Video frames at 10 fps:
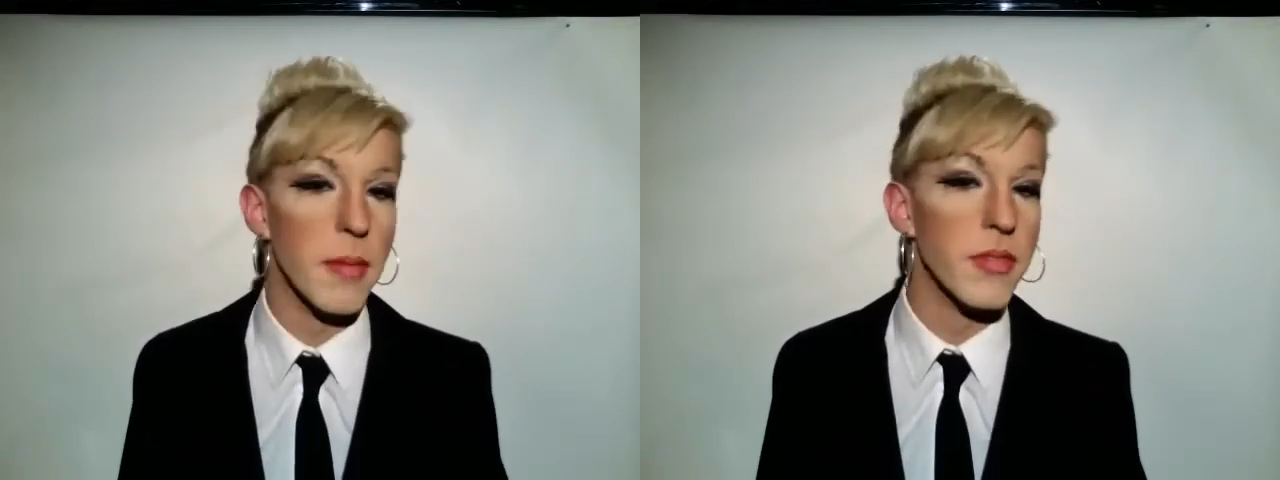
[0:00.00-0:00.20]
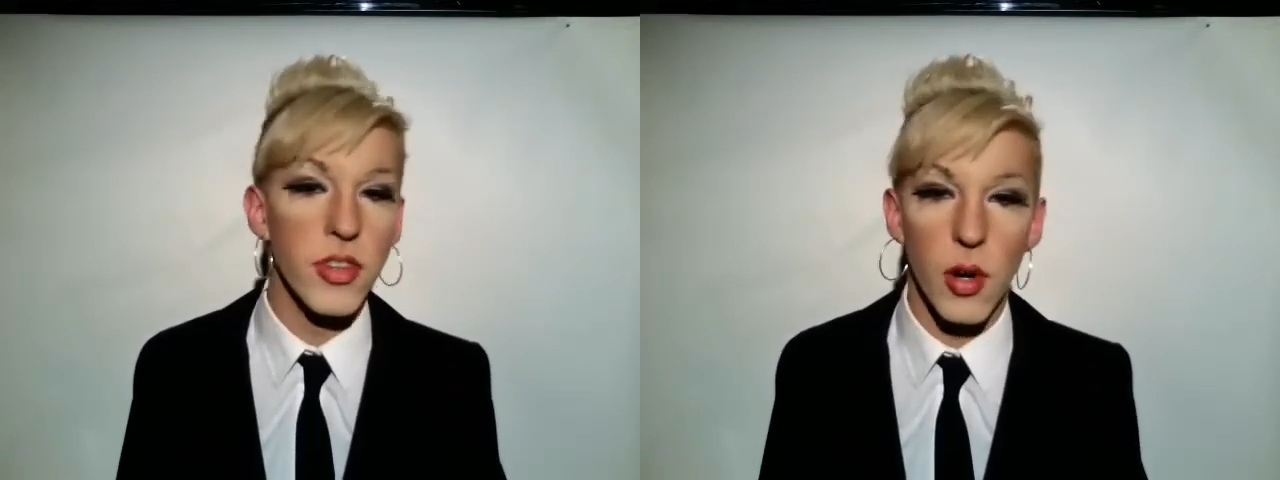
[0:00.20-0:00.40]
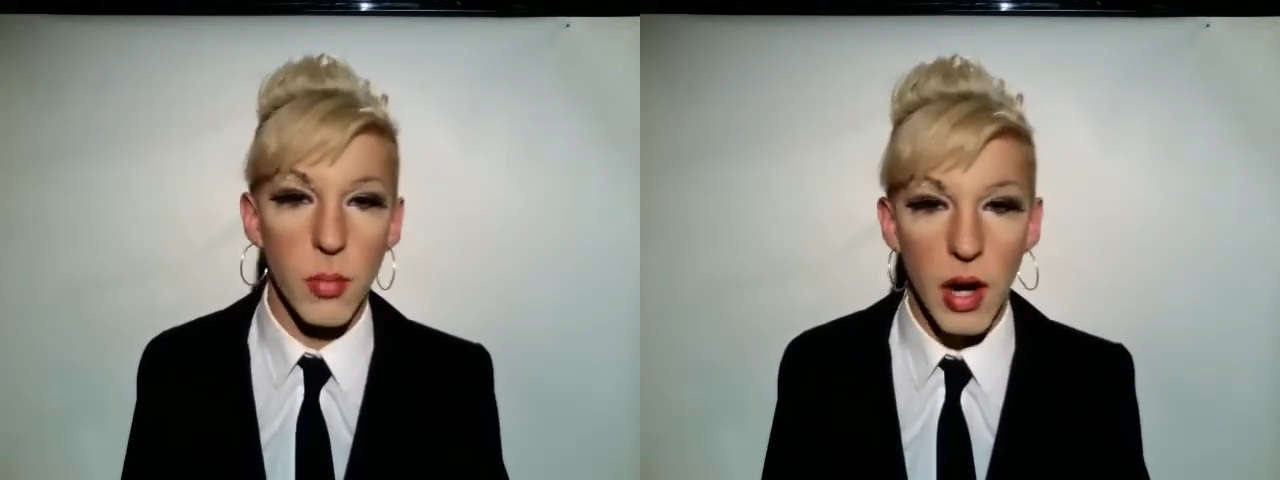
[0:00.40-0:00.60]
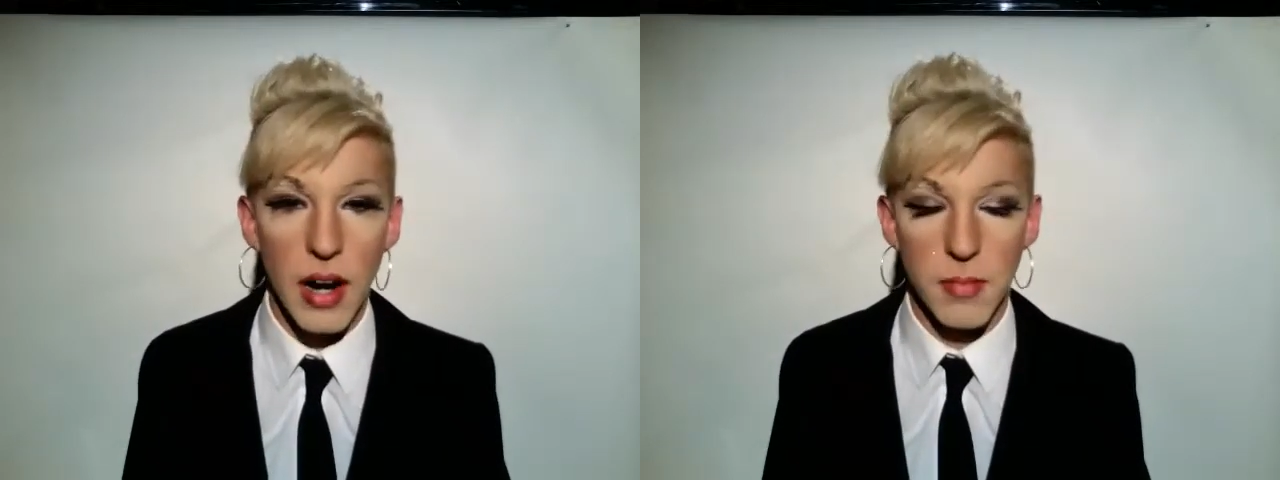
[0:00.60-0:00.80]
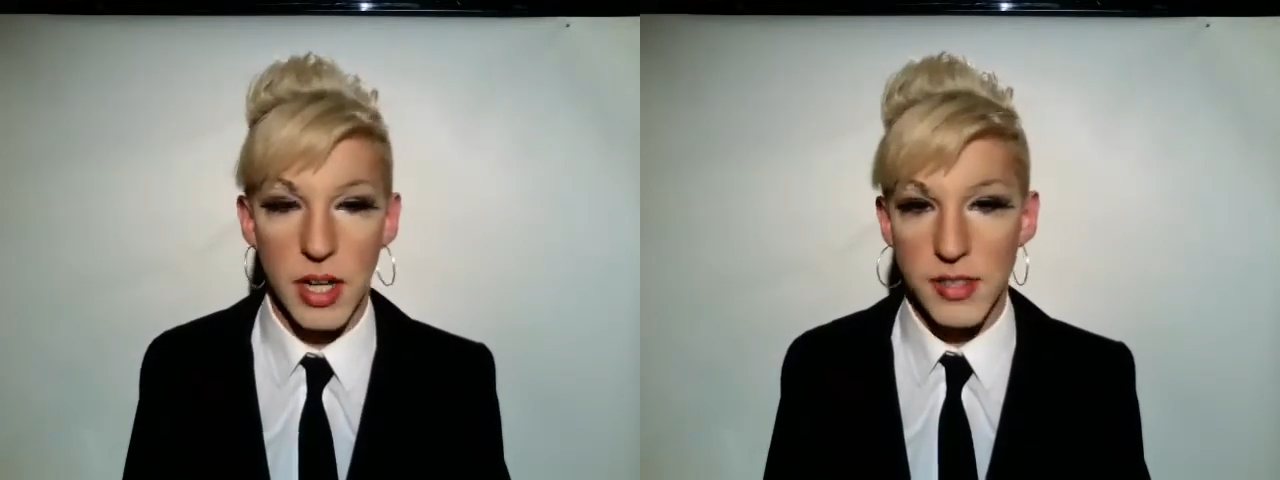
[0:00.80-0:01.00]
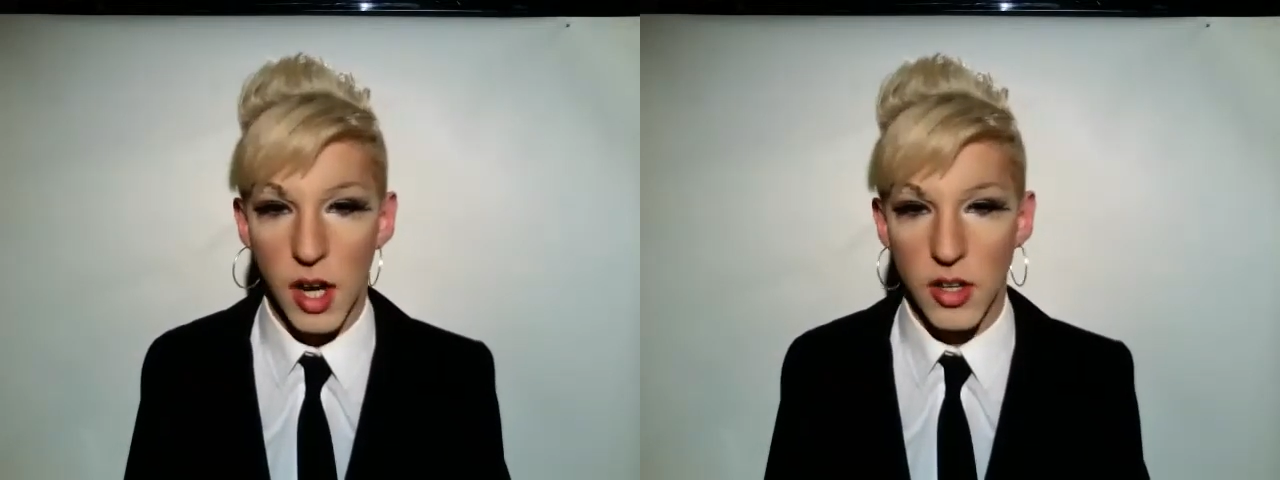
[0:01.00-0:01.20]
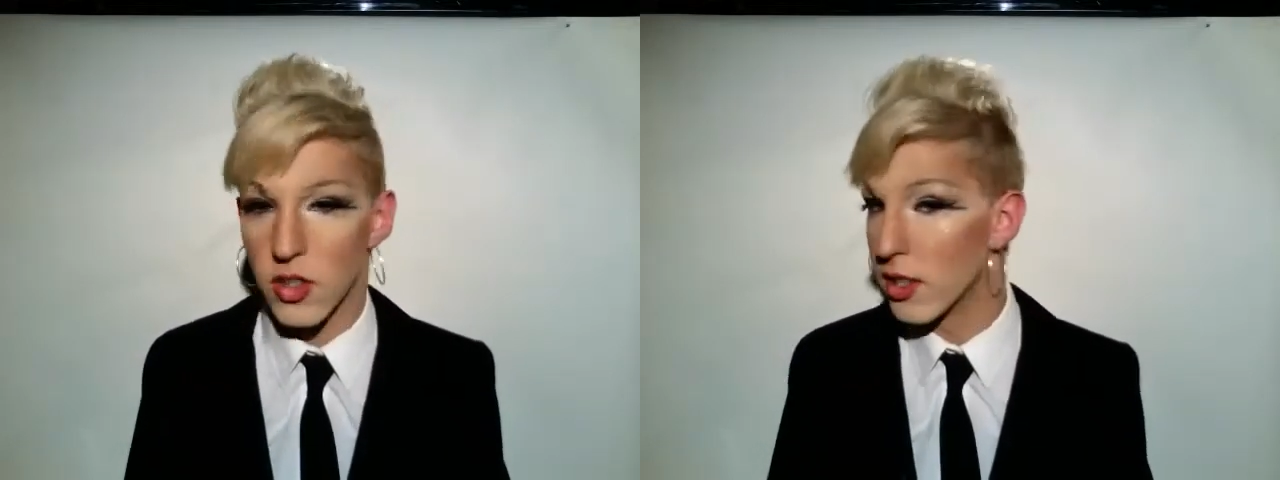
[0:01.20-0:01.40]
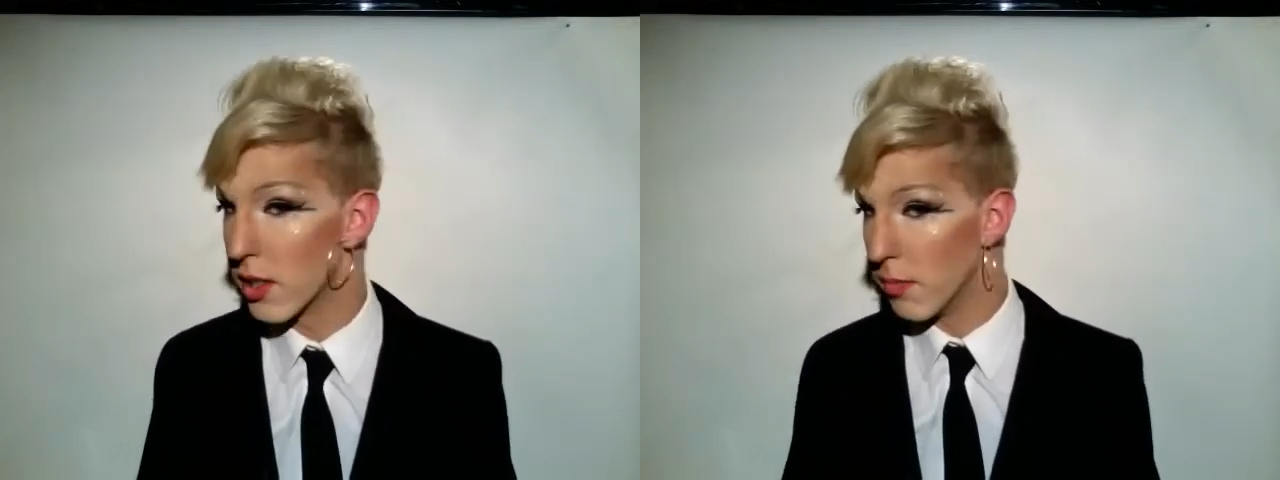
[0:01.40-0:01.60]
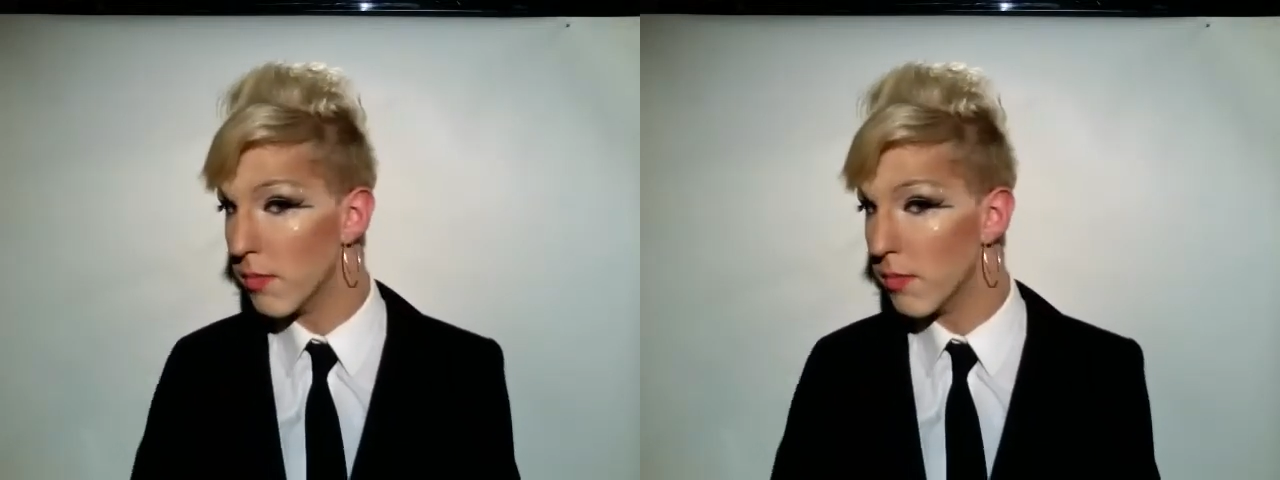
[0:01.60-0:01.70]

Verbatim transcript: I'm so proud of my song choice.